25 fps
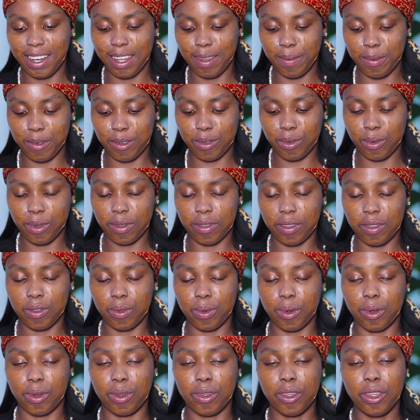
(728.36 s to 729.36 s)
Let me squeeze
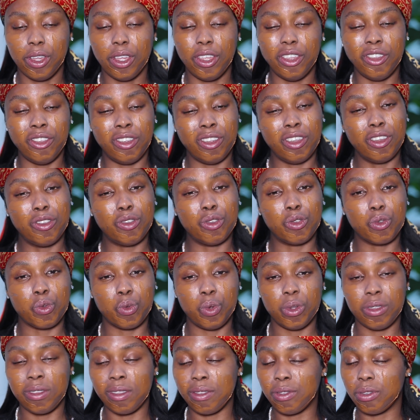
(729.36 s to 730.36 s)
it well. You need to
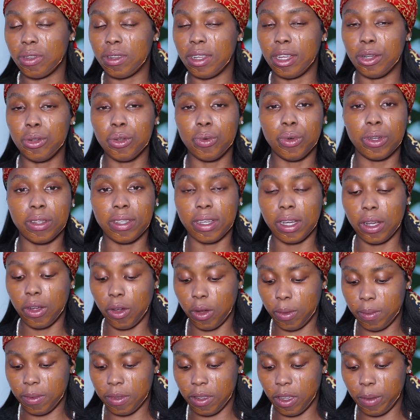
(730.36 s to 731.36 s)
squeeze it so that no water
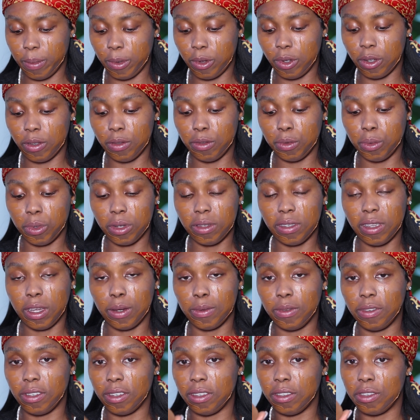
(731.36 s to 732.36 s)
comes out, because
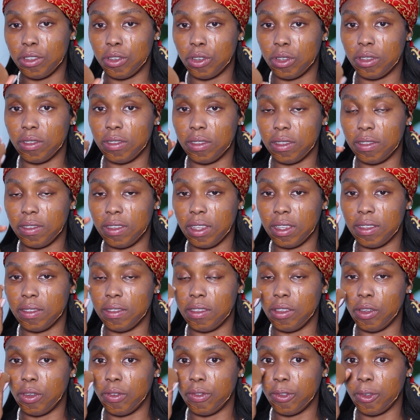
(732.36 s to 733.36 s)
water will change the
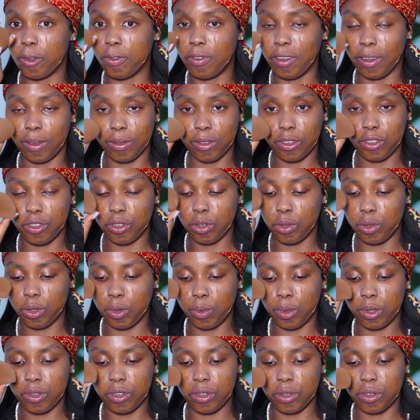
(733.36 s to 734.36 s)
consistency of your foundation
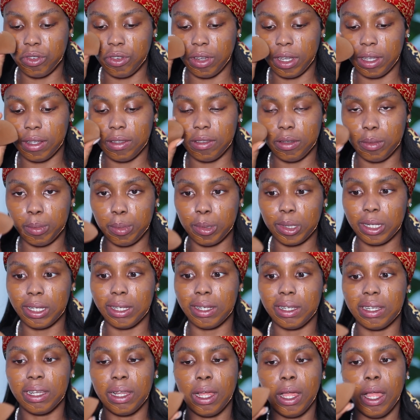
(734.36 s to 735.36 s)
or what you're trying to
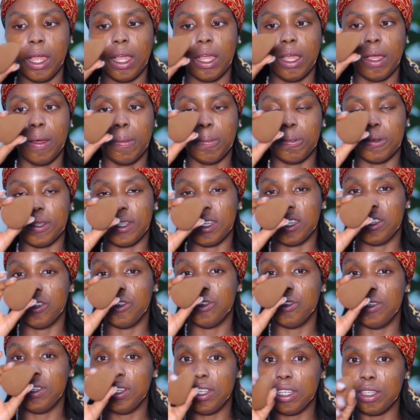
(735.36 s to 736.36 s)
blend. But
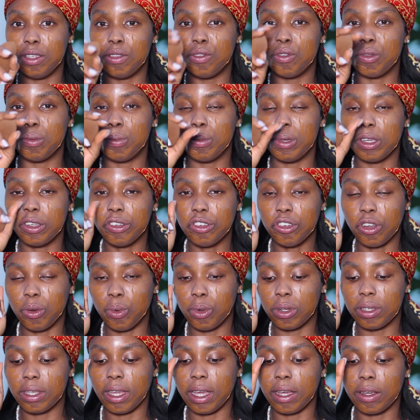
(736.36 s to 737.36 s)
then you need to make sure
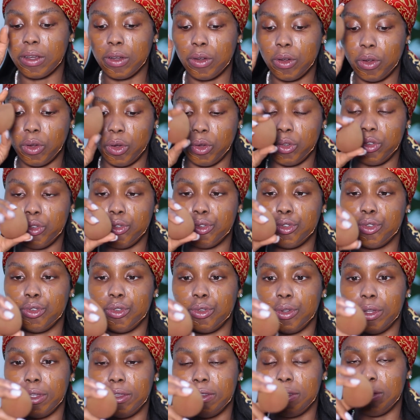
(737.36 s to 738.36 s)
water goes
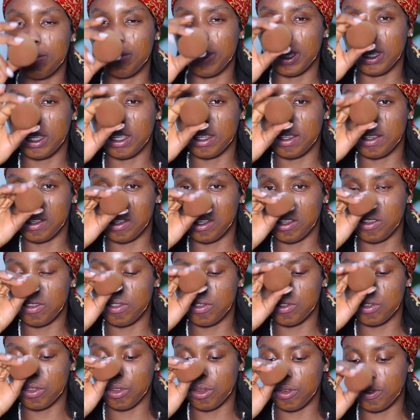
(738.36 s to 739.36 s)
through it to make it
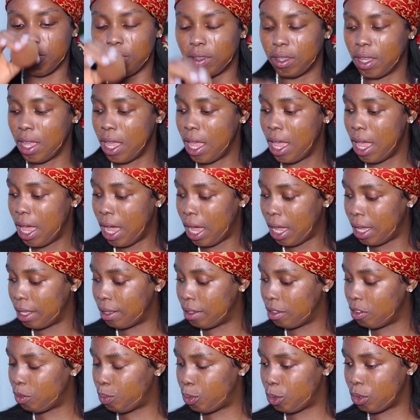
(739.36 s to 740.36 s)
this soft.
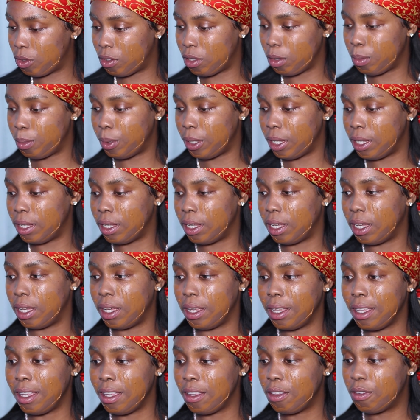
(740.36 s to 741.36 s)
And this beauty
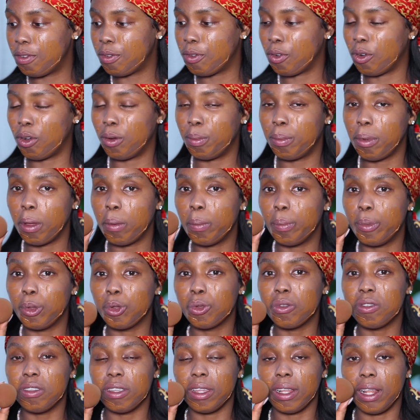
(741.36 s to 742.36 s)
blender is from
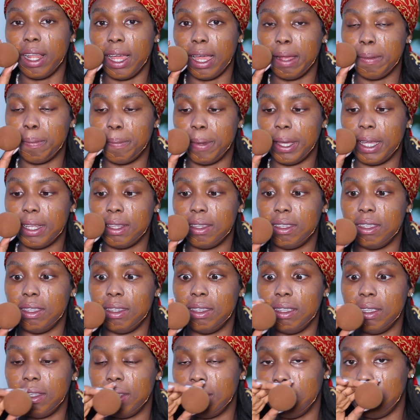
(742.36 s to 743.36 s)
Beauty Line by
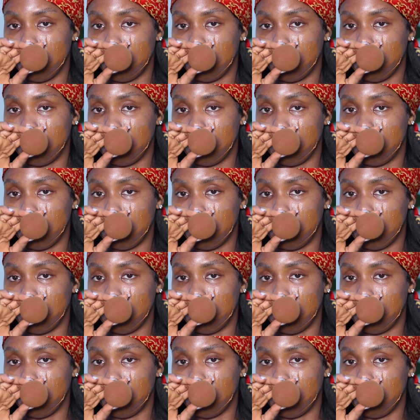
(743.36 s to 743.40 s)
Didi.